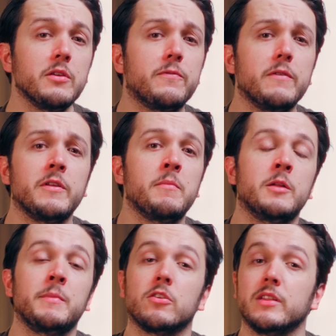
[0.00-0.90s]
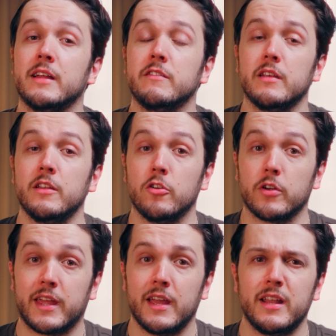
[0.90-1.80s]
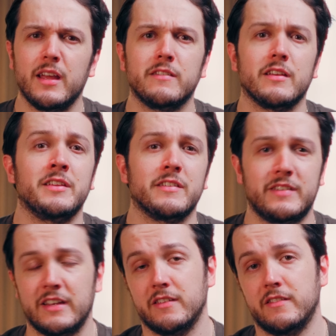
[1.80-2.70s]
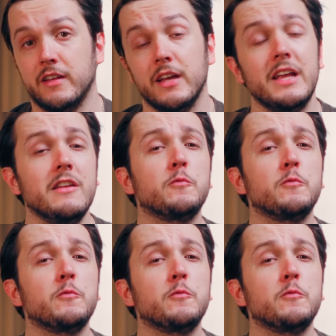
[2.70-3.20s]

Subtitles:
a 50mm lens in your kit is a necessity. It is